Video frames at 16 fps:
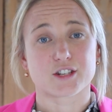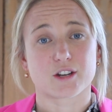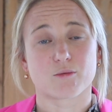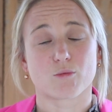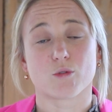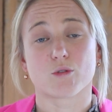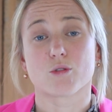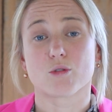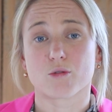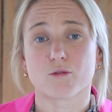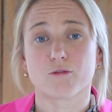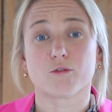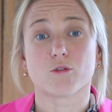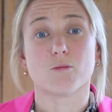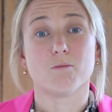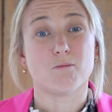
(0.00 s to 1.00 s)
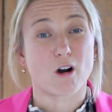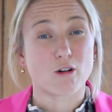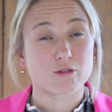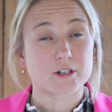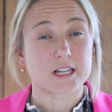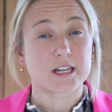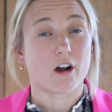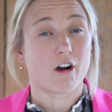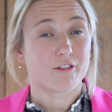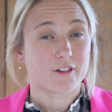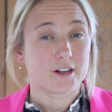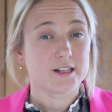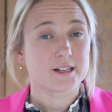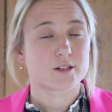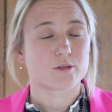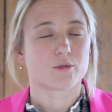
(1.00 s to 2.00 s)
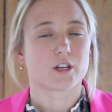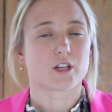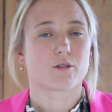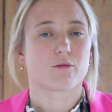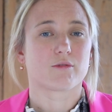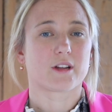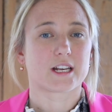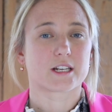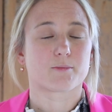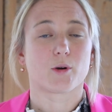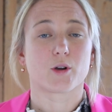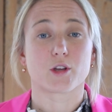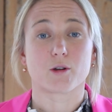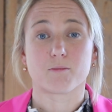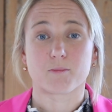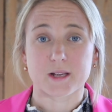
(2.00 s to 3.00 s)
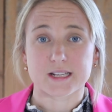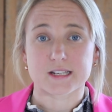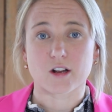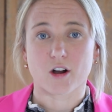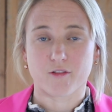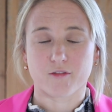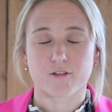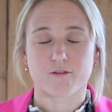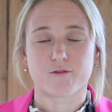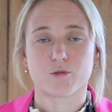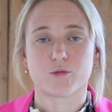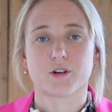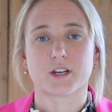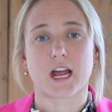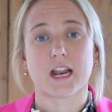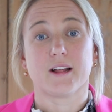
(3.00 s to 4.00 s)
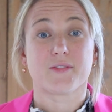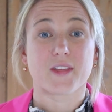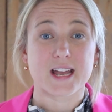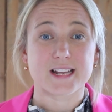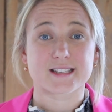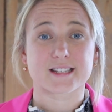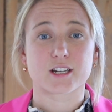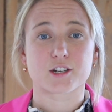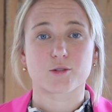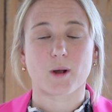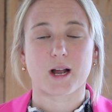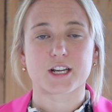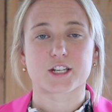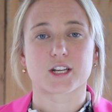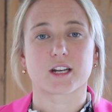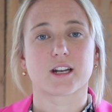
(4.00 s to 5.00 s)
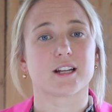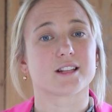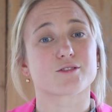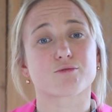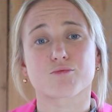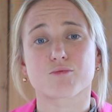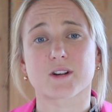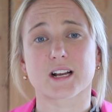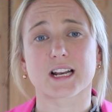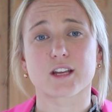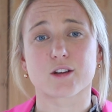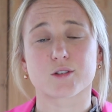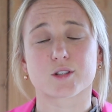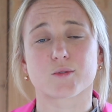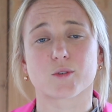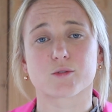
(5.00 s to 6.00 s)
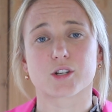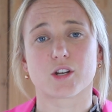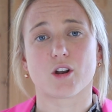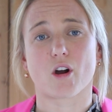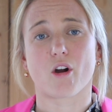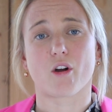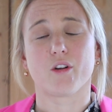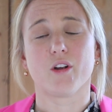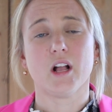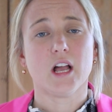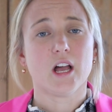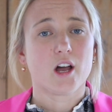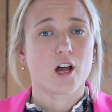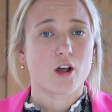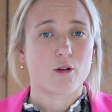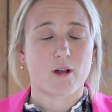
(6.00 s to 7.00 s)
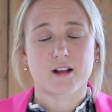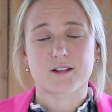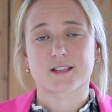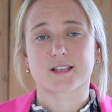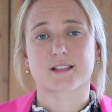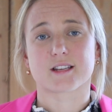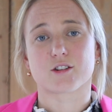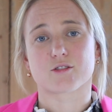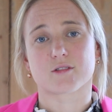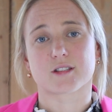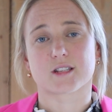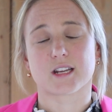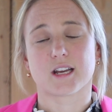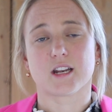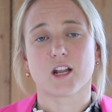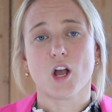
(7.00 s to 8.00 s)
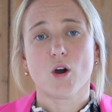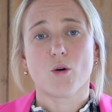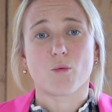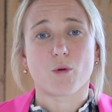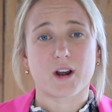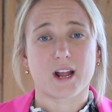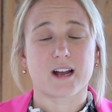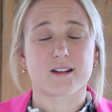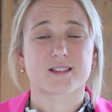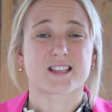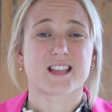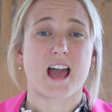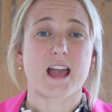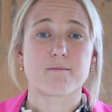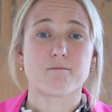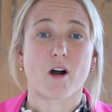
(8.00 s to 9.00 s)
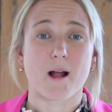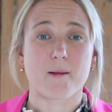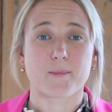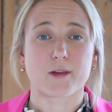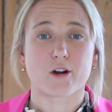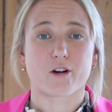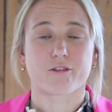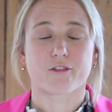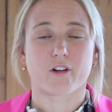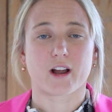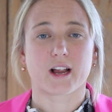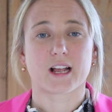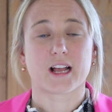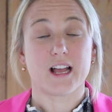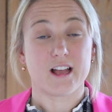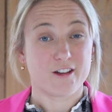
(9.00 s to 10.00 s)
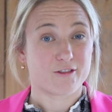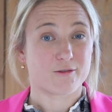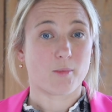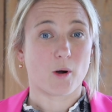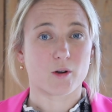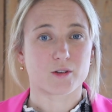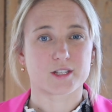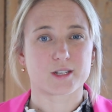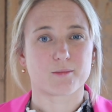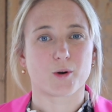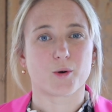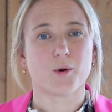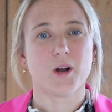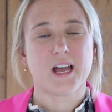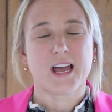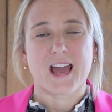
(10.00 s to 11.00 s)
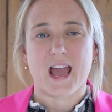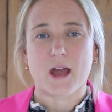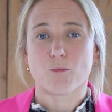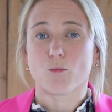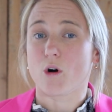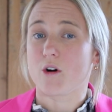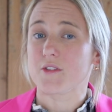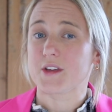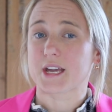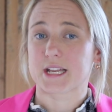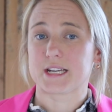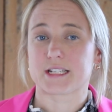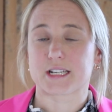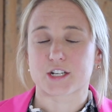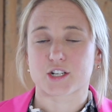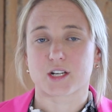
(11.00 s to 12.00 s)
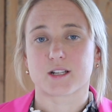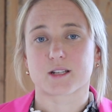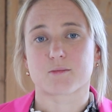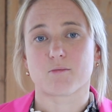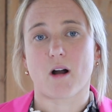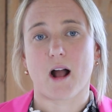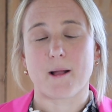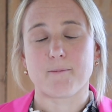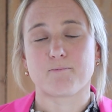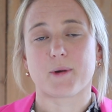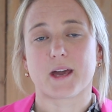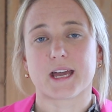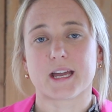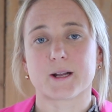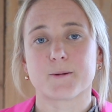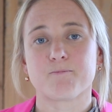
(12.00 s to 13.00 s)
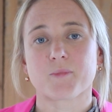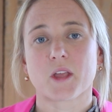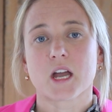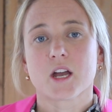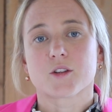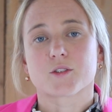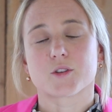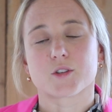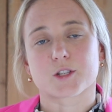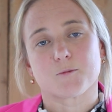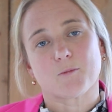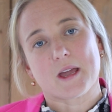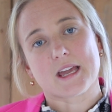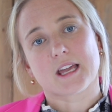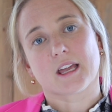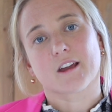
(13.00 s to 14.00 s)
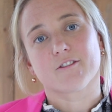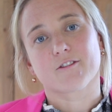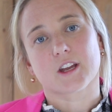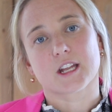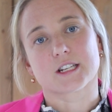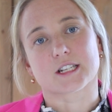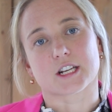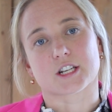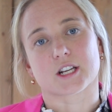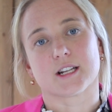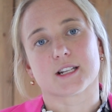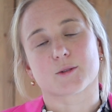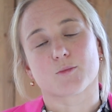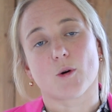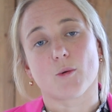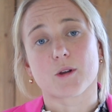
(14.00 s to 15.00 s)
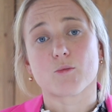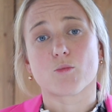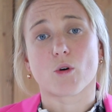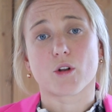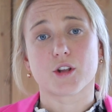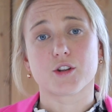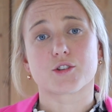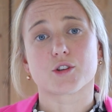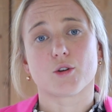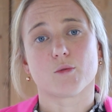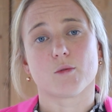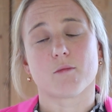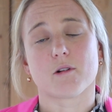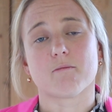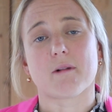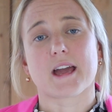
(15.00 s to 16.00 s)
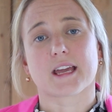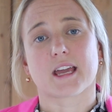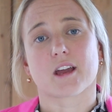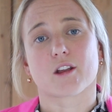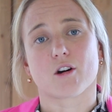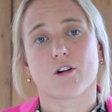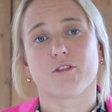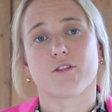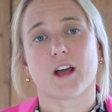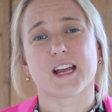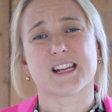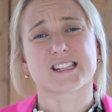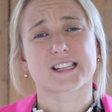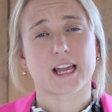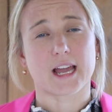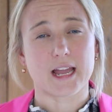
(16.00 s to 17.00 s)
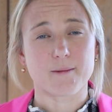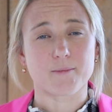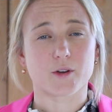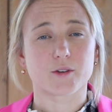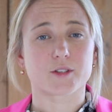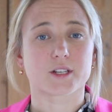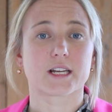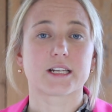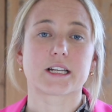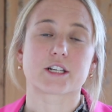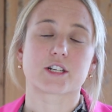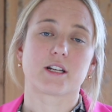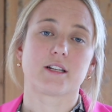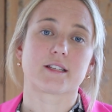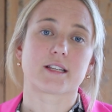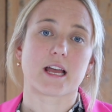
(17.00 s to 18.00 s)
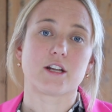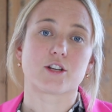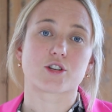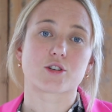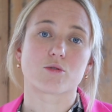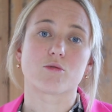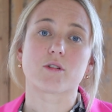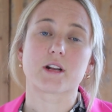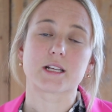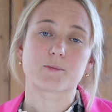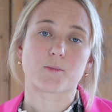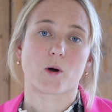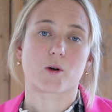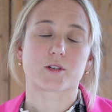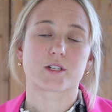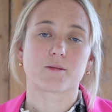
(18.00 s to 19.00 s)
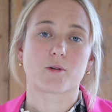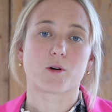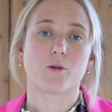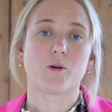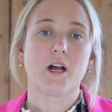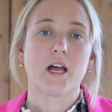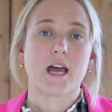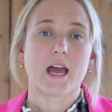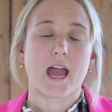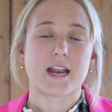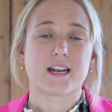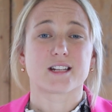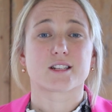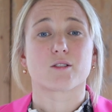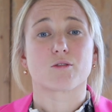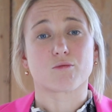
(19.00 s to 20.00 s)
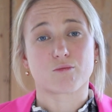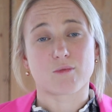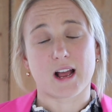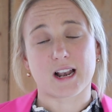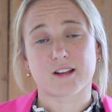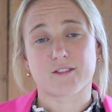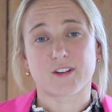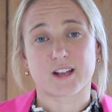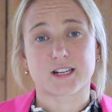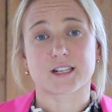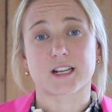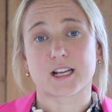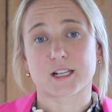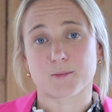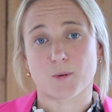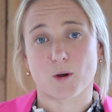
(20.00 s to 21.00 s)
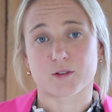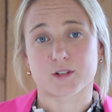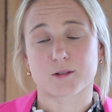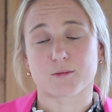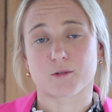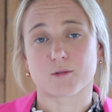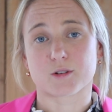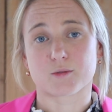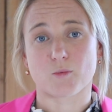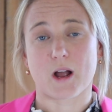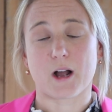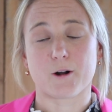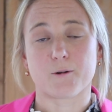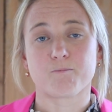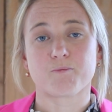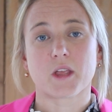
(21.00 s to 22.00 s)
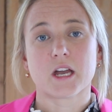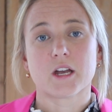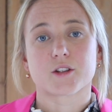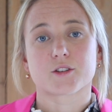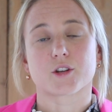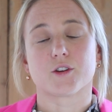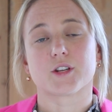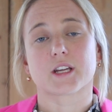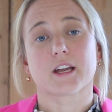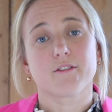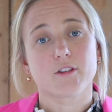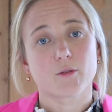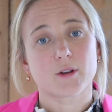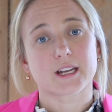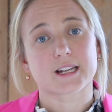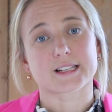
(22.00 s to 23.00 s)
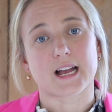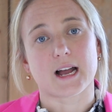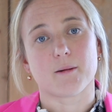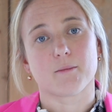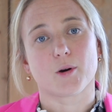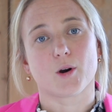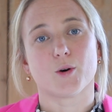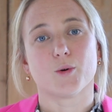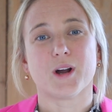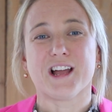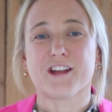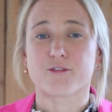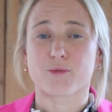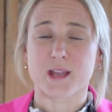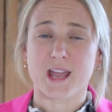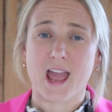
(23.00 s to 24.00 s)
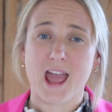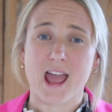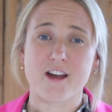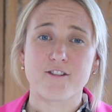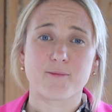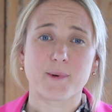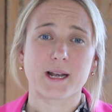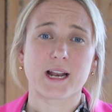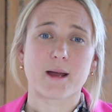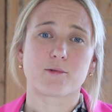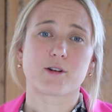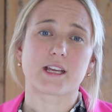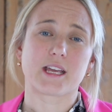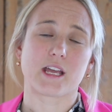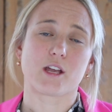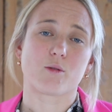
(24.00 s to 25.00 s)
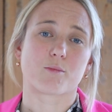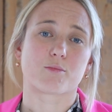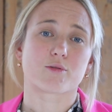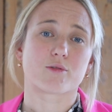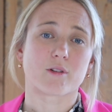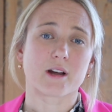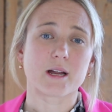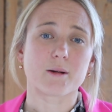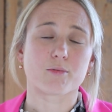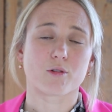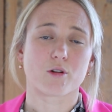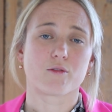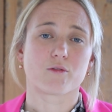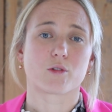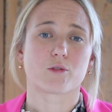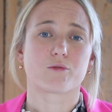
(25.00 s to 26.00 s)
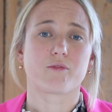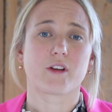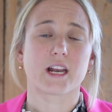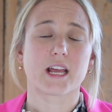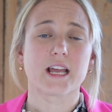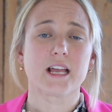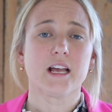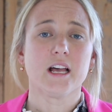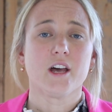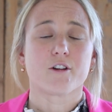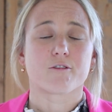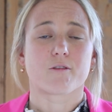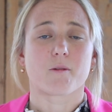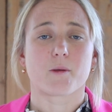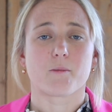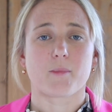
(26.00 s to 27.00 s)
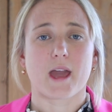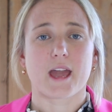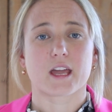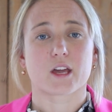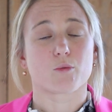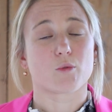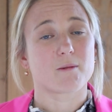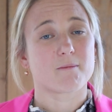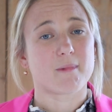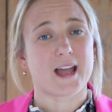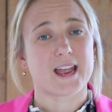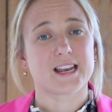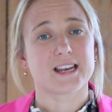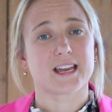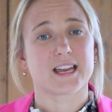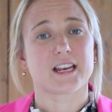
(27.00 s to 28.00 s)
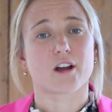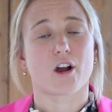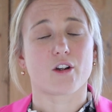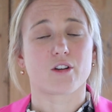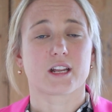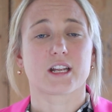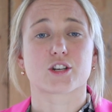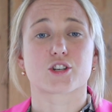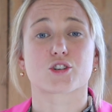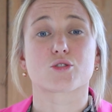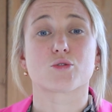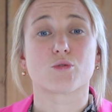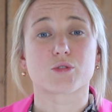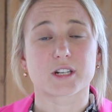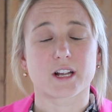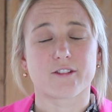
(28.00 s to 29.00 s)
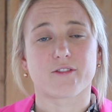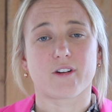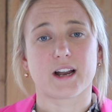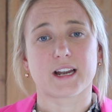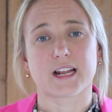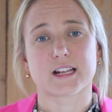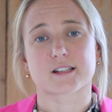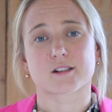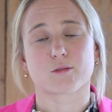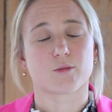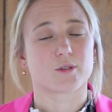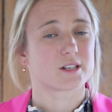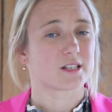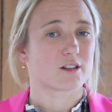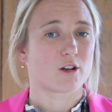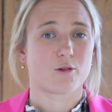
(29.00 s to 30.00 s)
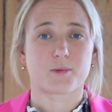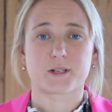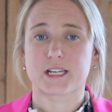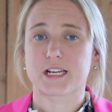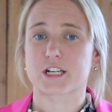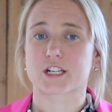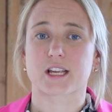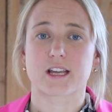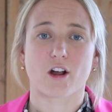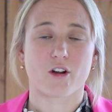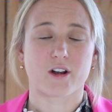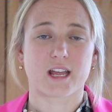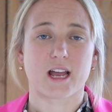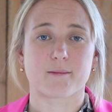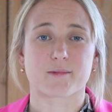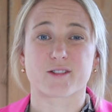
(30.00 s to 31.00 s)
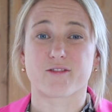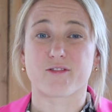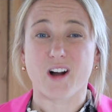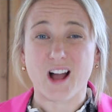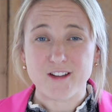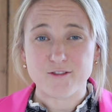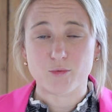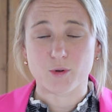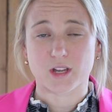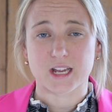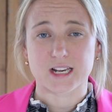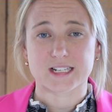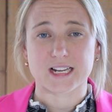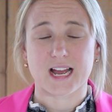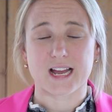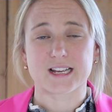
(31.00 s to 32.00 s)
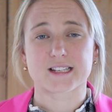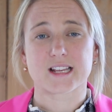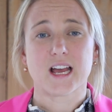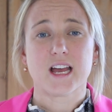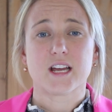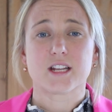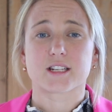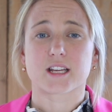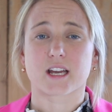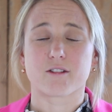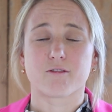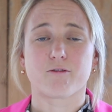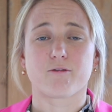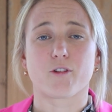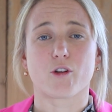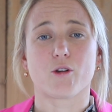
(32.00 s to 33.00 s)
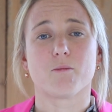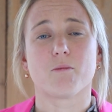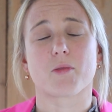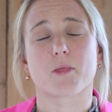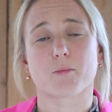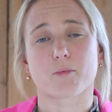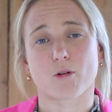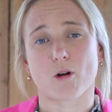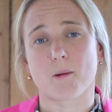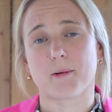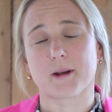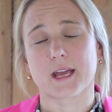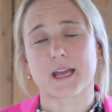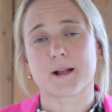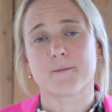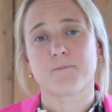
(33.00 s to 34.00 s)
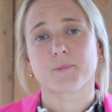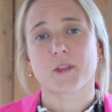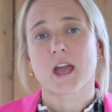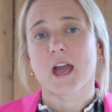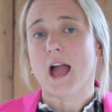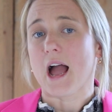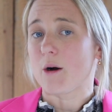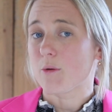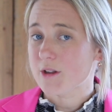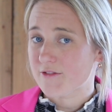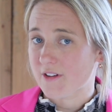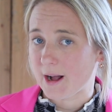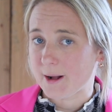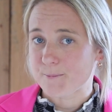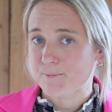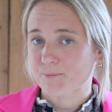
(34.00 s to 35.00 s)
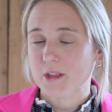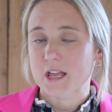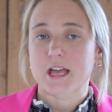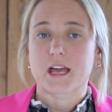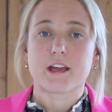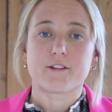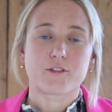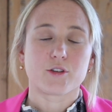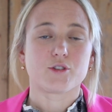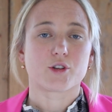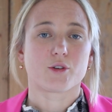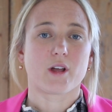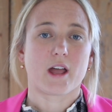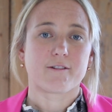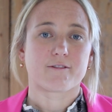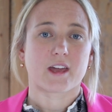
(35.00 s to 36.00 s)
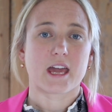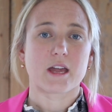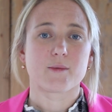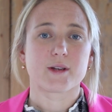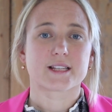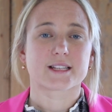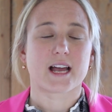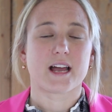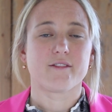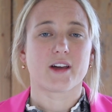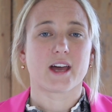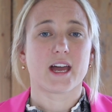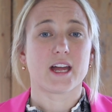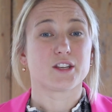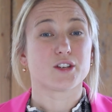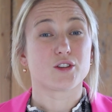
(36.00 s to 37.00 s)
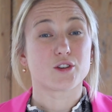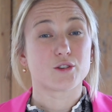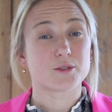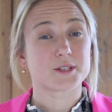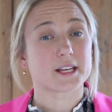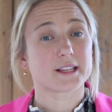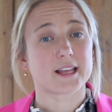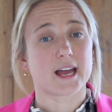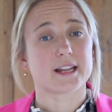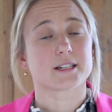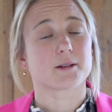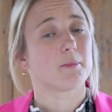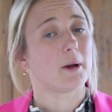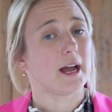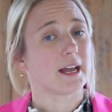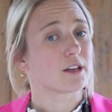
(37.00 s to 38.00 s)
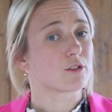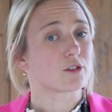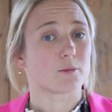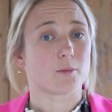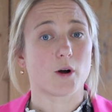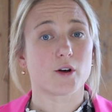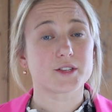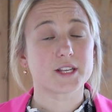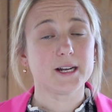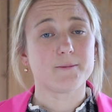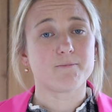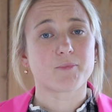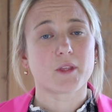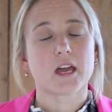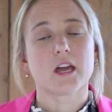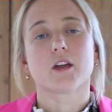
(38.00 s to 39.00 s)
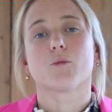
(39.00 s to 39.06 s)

agent will call for multi offers or you'll need to put your best offer forward. And in that situation, it's really useful to know who else is interested, what else they might be offering if possible, and what their conditions might be. So, speaking of conditions, what we want to do when we're making an offer is keep those conditions as short as possible and as relevant as possible as well. So to give you an example, if we have been able to get you a pre-approval already from the bank, we may need only a shorter finance clause, so potentially only up to five working days to confirm the property. However, if you do have KiwiSaver and you're using that to pay your deposit,